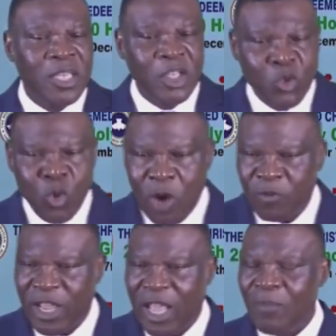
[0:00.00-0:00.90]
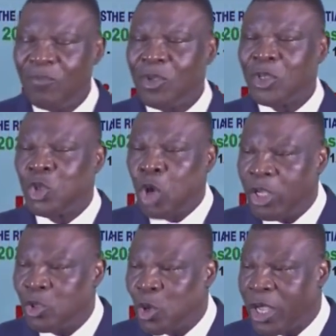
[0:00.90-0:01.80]
the two of them
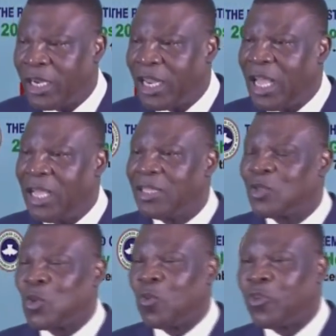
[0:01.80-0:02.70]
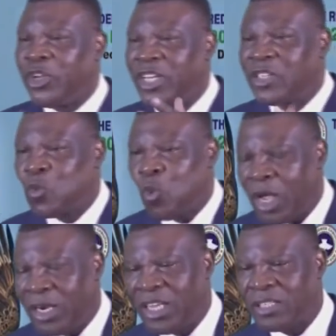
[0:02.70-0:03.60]
joined together to finish
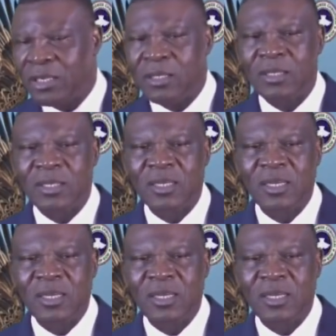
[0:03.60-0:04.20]
one nation.